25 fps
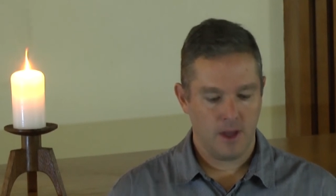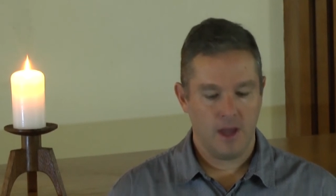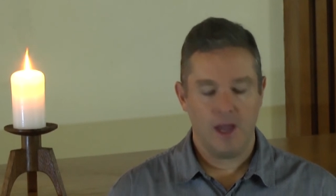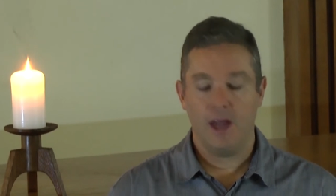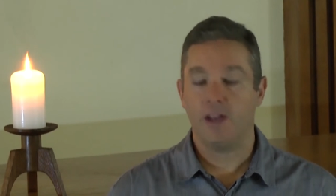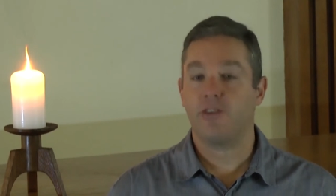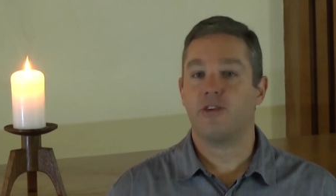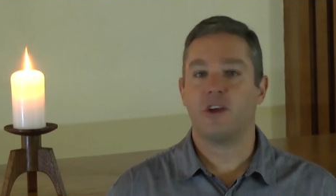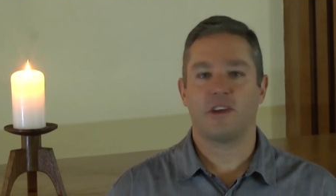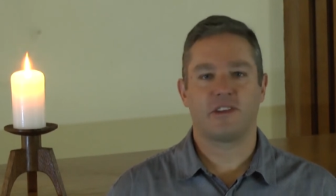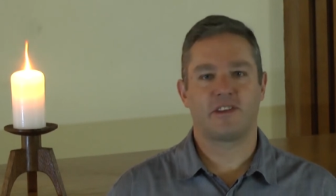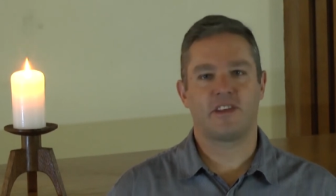
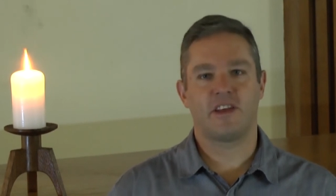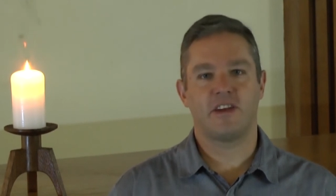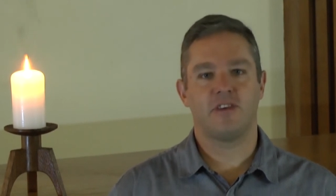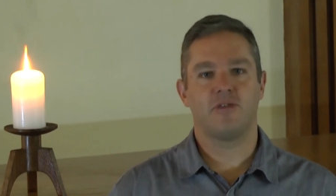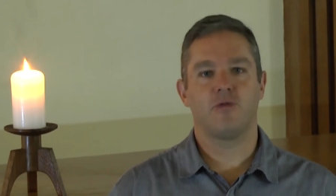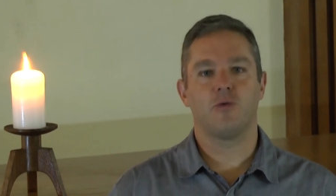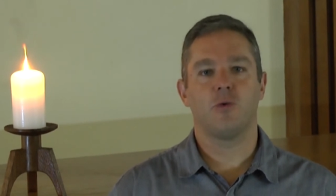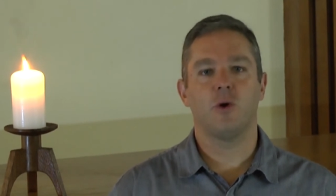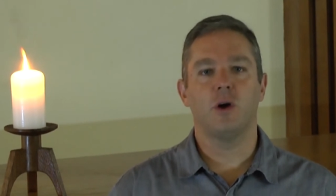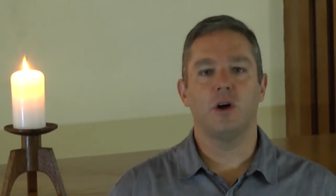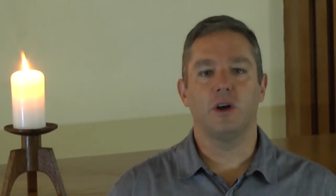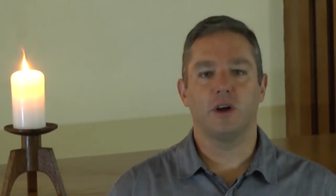It just
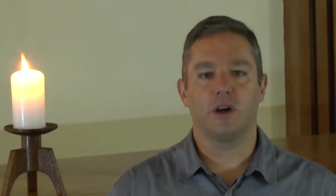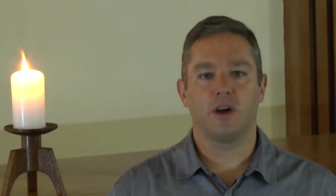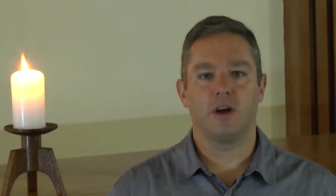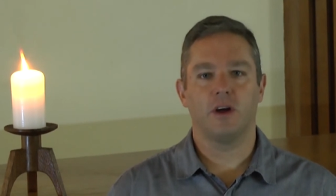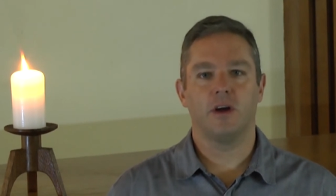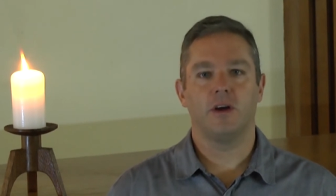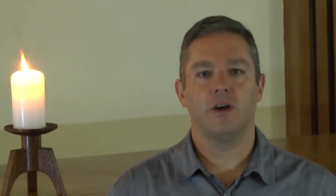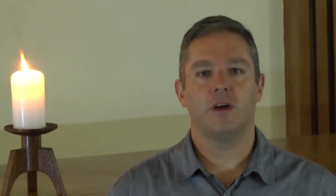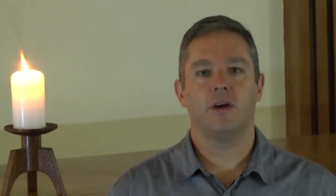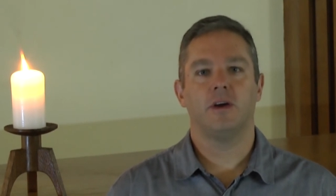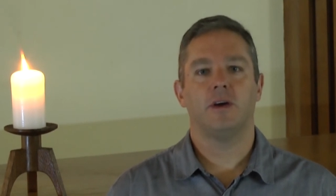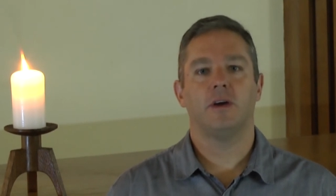didn't work
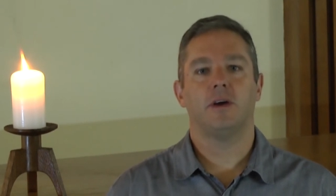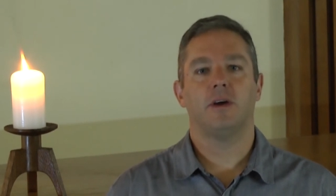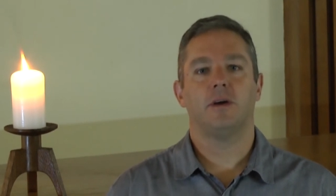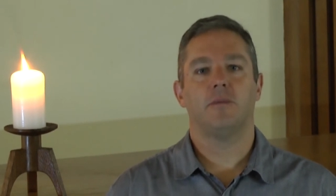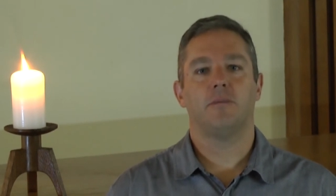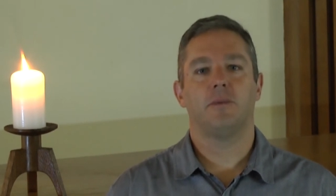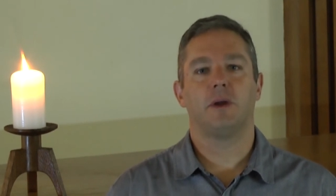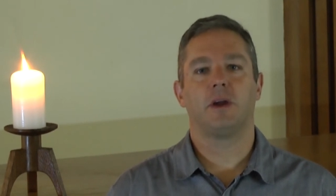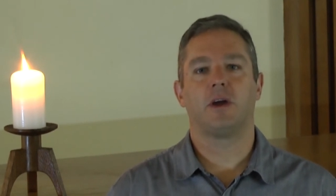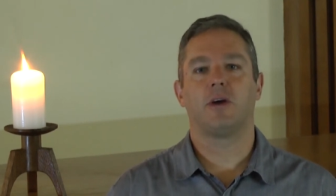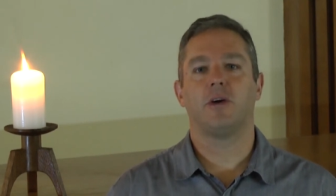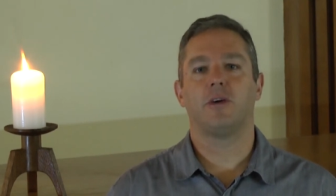
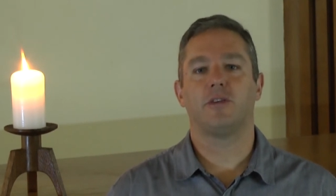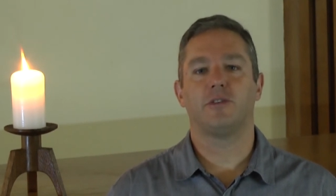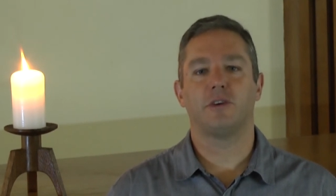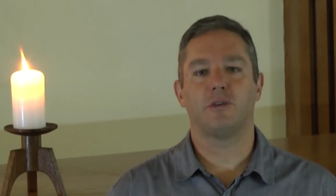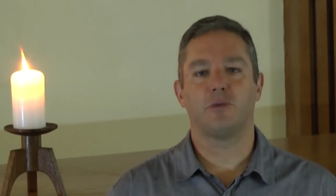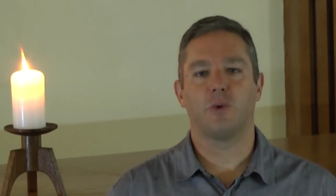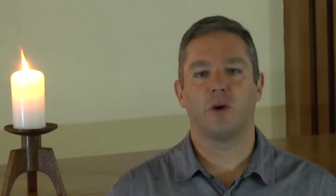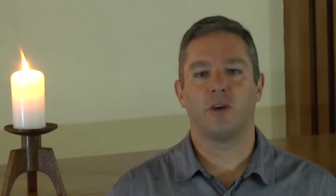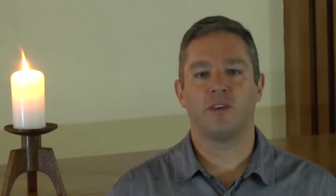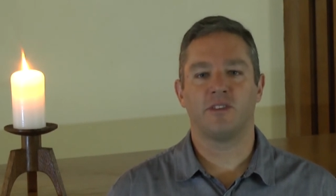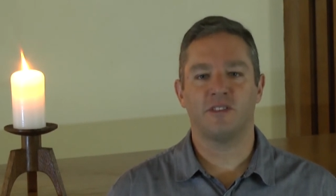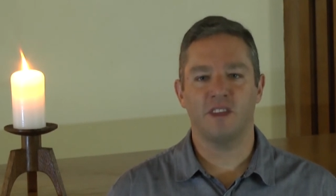because
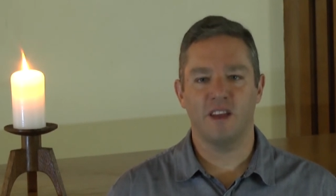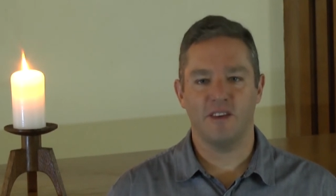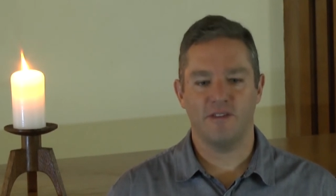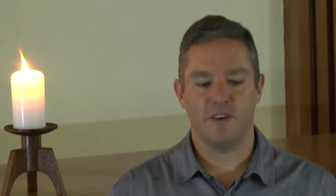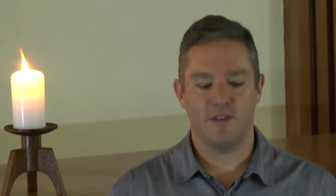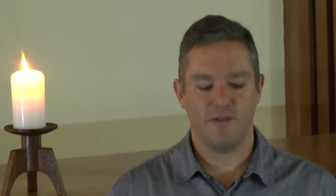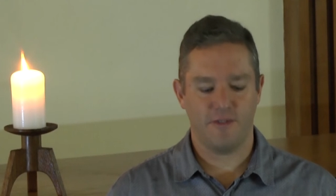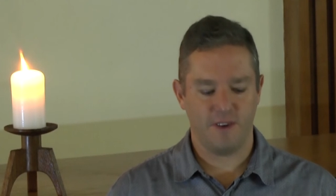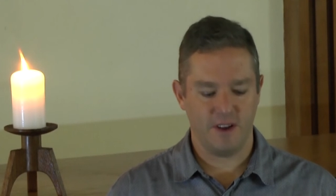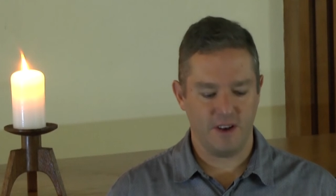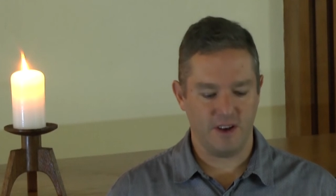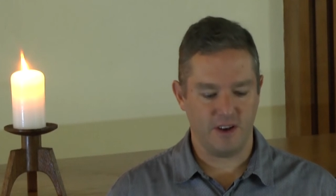it was never
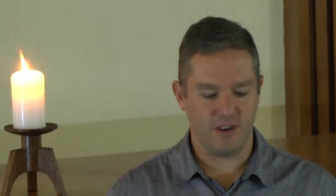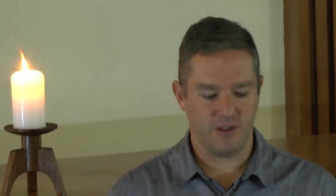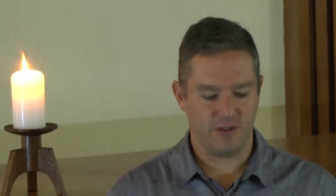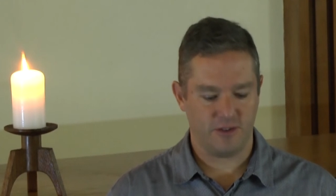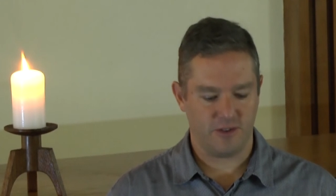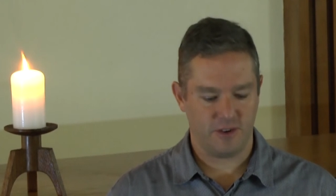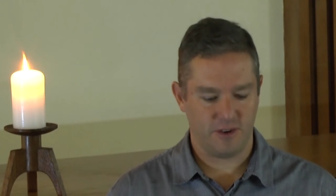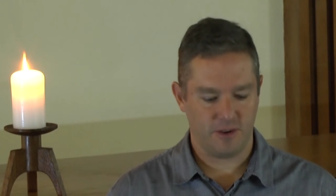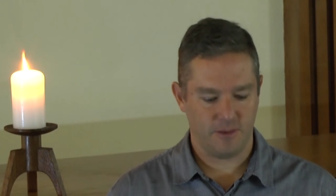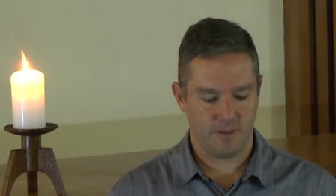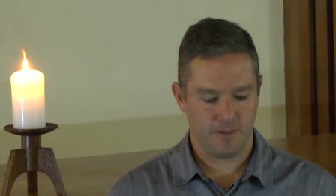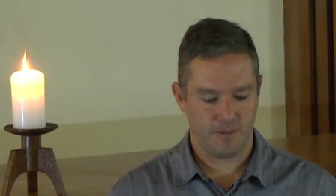
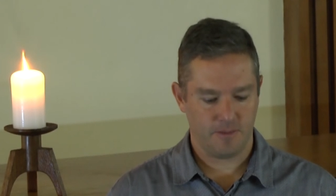finished.